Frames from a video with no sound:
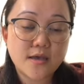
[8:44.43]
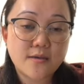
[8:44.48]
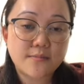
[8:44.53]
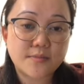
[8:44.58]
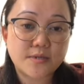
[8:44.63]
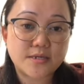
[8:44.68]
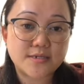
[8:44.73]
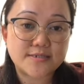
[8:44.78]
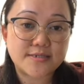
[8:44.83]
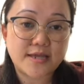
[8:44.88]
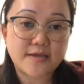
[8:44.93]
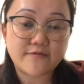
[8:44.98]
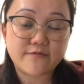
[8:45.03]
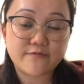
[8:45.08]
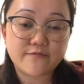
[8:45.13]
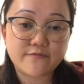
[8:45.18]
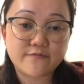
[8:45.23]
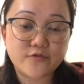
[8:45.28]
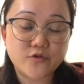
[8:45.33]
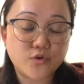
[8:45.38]
because I
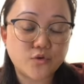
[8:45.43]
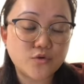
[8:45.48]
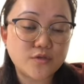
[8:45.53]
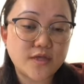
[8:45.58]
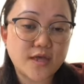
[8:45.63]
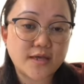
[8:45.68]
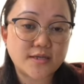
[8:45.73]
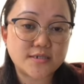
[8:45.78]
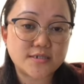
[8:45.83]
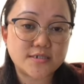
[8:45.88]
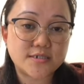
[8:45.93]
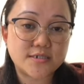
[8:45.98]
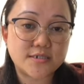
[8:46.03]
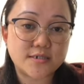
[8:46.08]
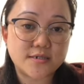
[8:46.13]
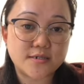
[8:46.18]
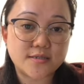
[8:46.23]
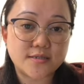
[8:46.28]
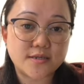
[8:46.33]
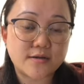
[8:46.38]
know that
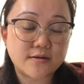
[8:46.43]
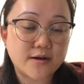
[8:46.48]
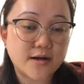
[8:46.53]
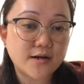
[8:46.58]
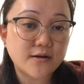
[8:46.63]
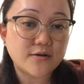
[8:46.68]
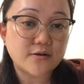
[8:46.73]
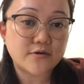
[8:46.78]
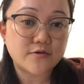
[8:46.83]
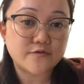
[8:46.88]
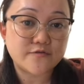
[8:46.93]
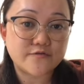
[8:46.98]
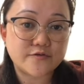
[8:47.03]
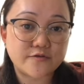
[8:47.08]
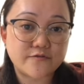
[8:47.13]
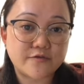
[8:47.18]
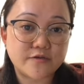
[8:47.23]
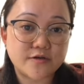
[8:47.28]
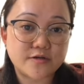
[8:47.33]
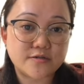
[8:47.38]
there are a lot of
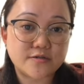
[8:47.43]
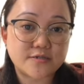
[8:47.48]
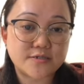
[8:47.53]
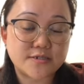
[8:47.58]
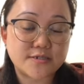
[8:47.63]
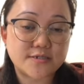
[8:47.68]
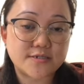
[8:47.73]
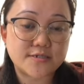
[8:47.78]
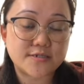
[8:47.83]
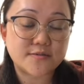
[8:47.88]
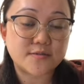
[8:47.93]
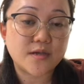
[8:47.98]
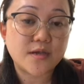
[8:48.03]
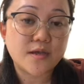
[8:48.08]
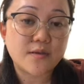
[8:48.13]
difficulties.